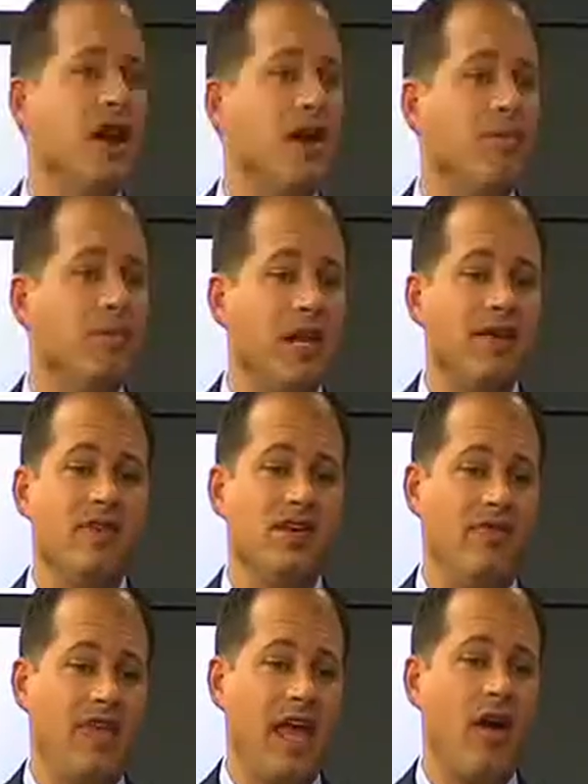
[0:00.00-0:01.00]
know. But even
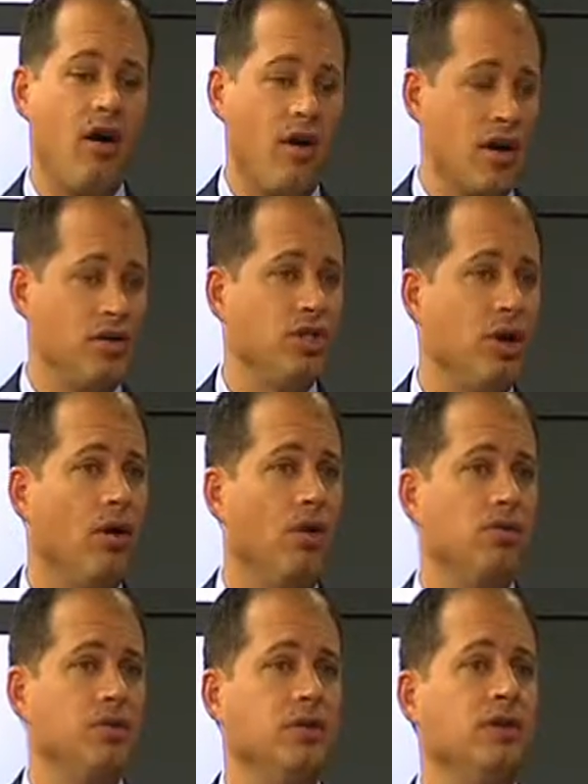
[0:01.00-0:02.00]
if they are
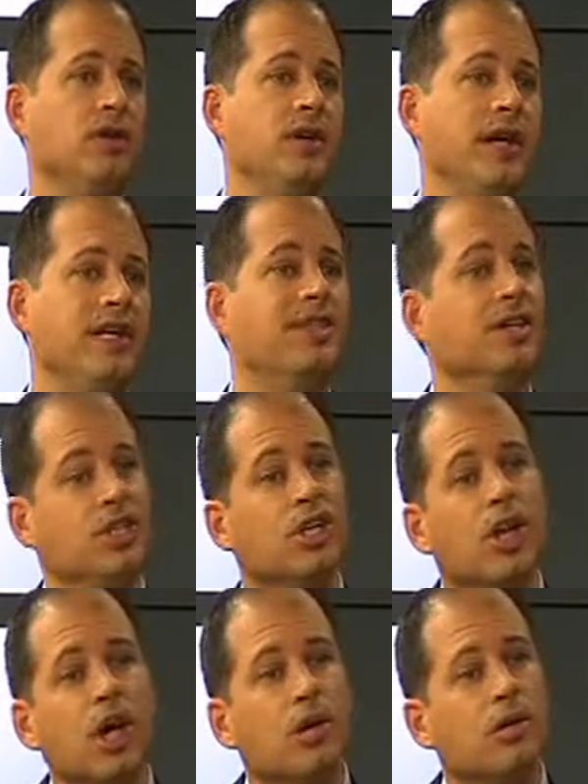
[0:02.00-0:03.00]
told, it doesn't
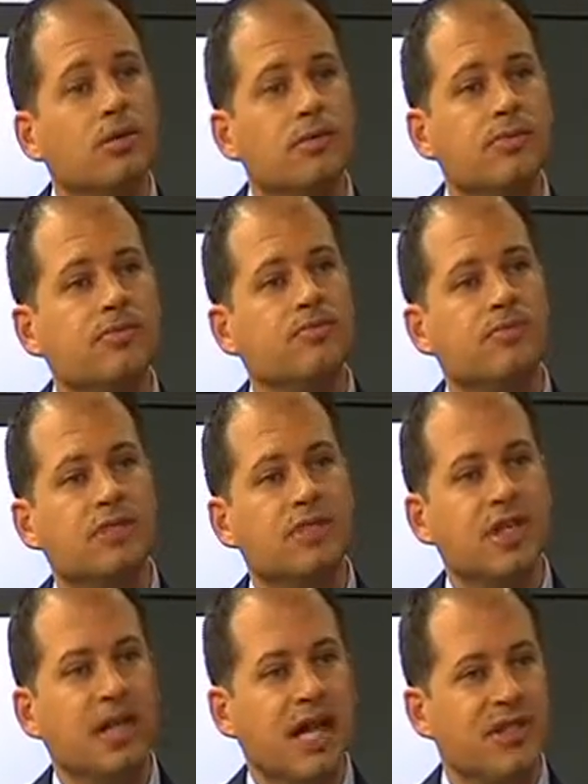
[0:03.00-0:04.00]
hurt.
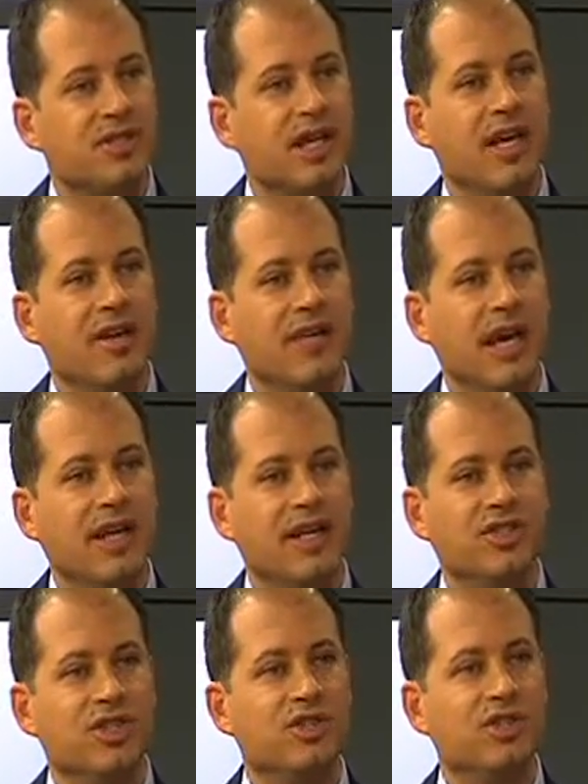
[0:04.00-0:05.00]
See, that's the key, Randy.
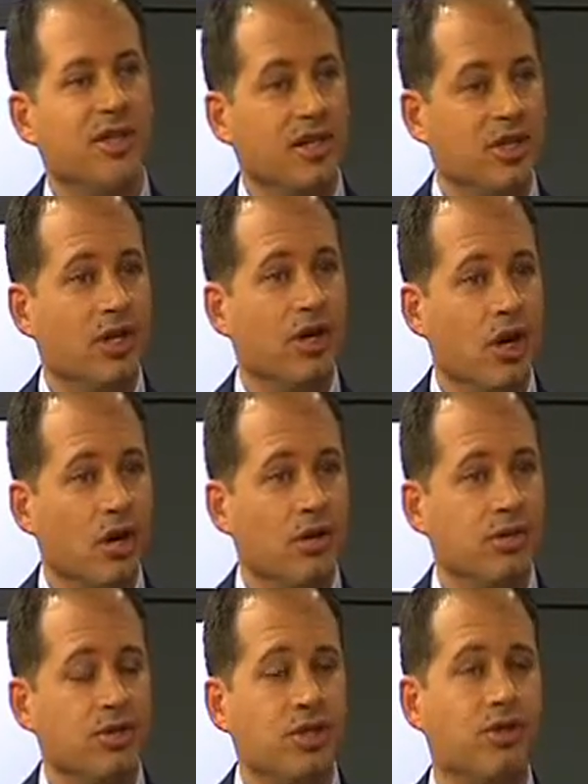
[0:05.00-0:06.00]
It just doesn't hurt.
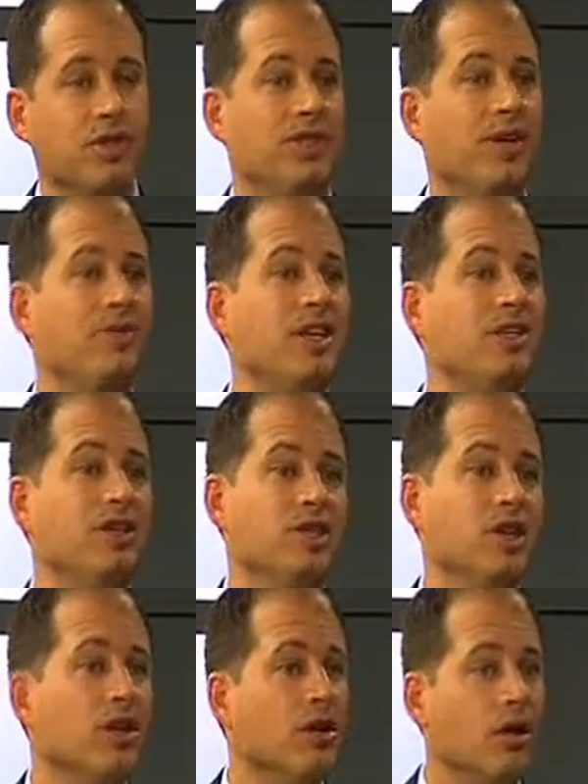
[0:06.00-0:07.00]
So when something
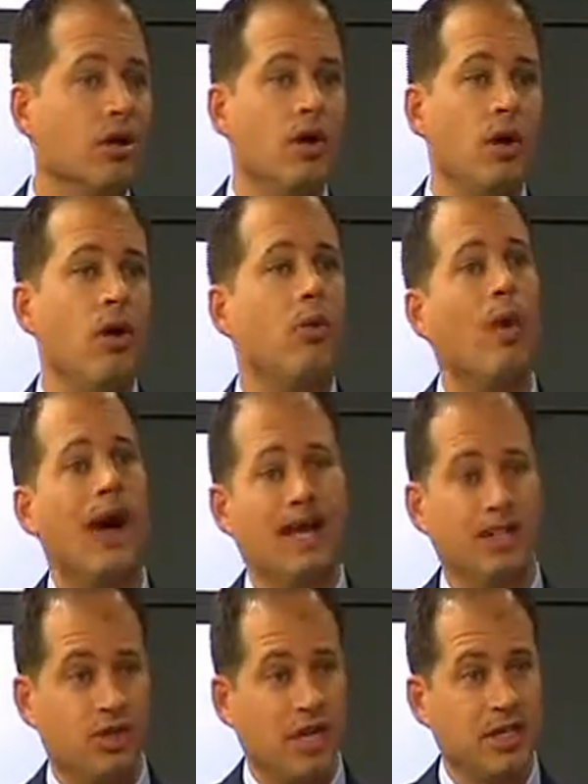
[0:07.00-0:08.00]
doesn't hurt, why
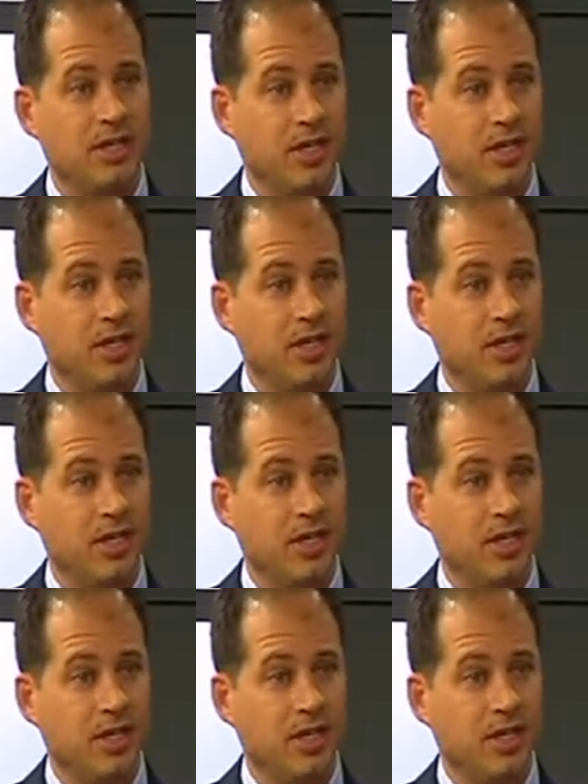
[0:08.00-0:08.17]
address